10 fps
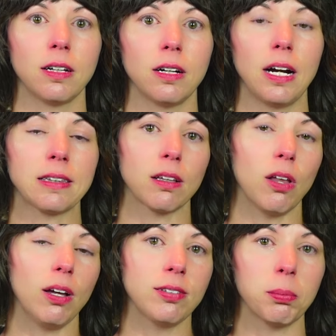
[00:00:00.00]
at the
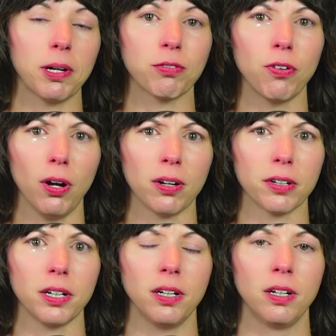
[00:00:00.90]
loss of my
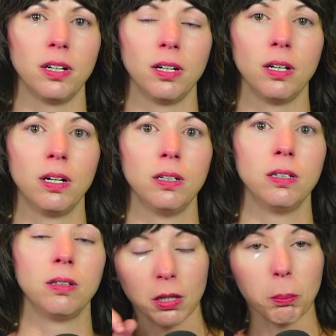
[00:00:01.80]
father.
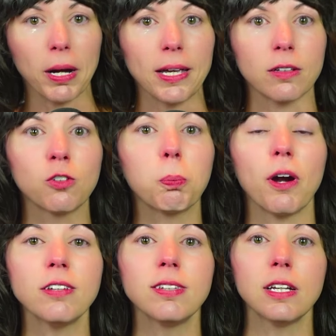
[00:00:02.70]
By
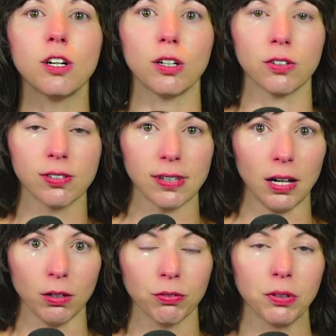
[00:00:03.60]
expressing
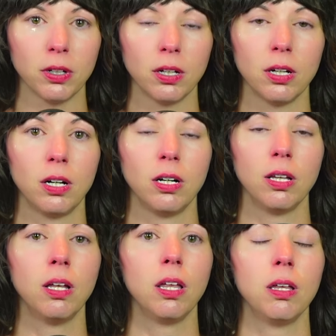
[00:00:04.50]
herself,
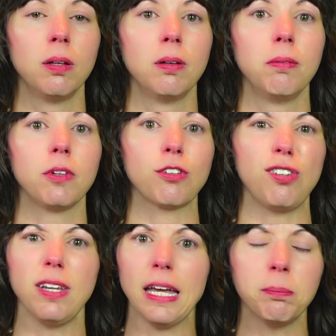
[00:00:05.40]

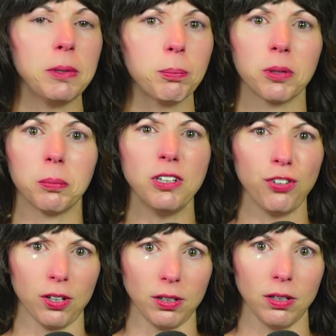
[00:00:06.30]
she gave me
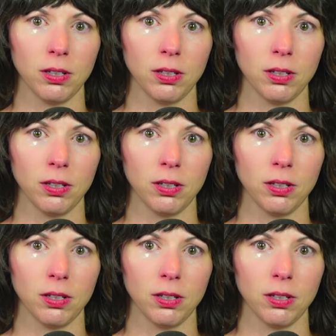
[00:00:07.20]
permission.